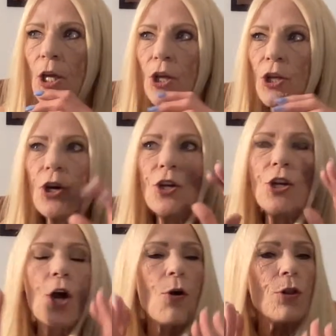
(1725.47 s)
You're
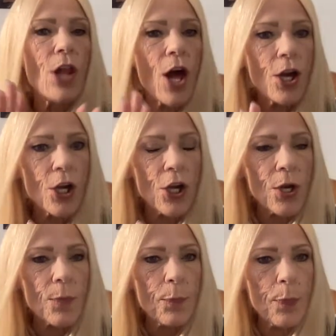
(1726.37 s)
no
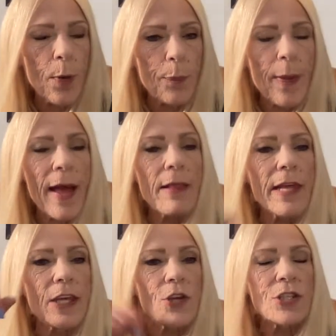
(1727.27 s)
longer
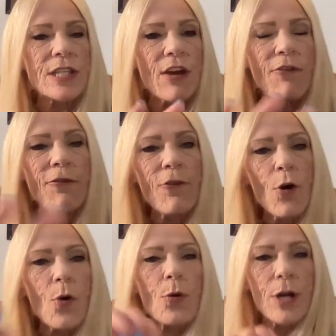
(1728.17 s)
propelling yourself
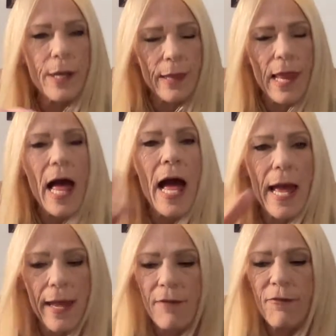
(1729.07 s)
forward in
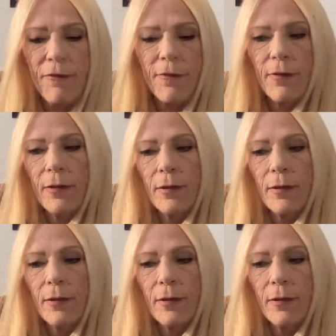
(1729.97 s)
life